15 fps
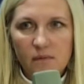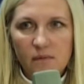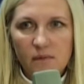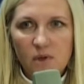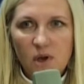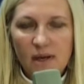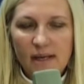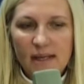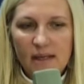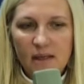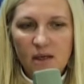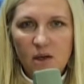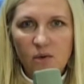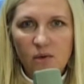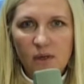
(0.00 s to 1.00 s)
not,
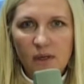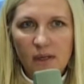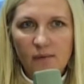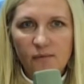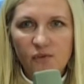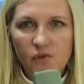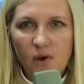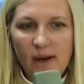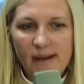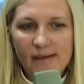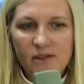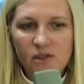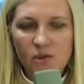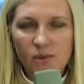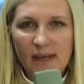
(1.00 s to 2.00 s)
of trying
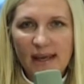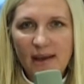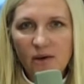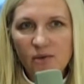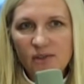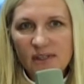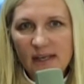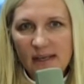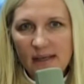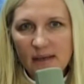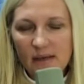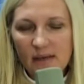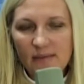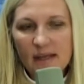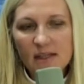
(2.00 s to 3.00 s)
to caretake,
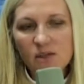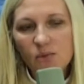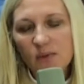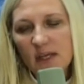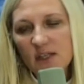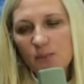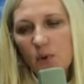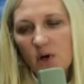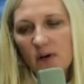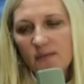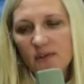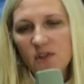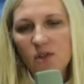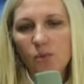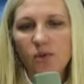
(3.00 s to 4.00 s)
and that's part of
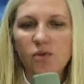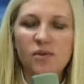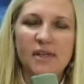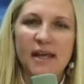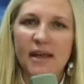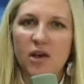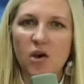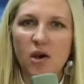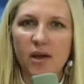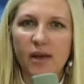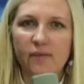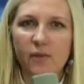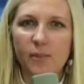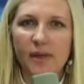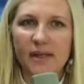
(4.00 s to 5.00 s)
it too. When you take on
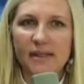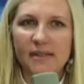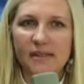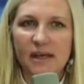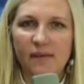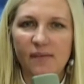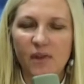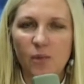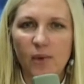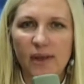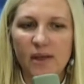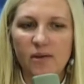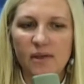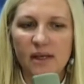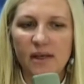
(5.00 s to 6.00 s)
everybody's stuff the way
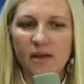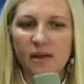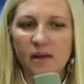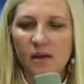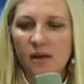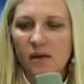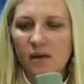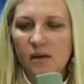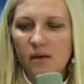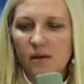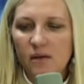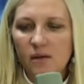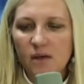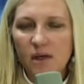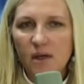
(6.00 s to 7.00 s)
you did,
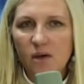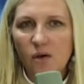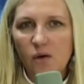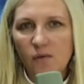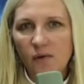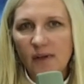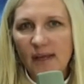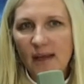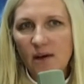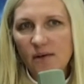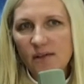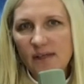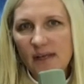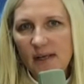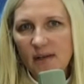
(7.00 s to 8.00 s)
you're going to over
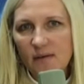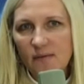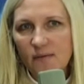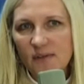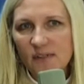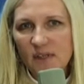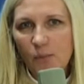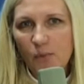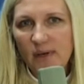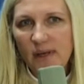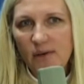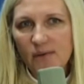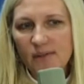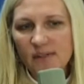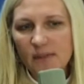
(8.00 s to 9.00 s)
caretake for someone
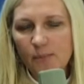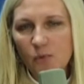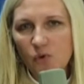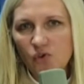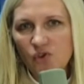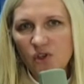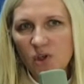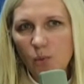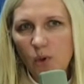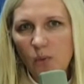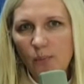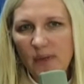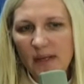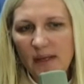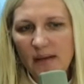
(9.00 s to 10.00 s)
else's emotional
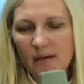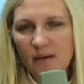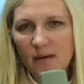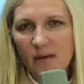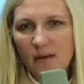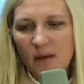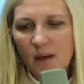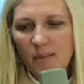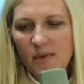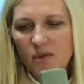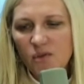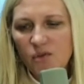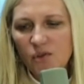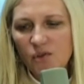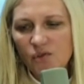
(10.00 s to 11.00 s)
well-being. I mean, you
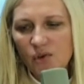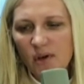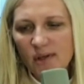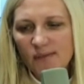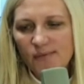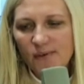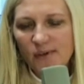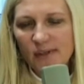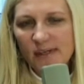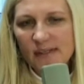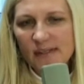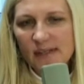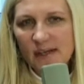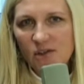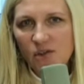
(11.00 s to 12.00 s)
took drugs, for goodness
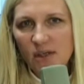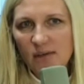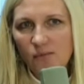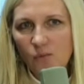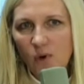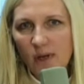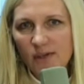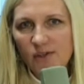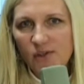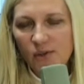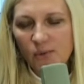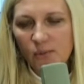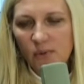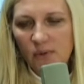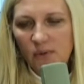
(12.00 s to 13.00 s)
sakes. You didn't even want to.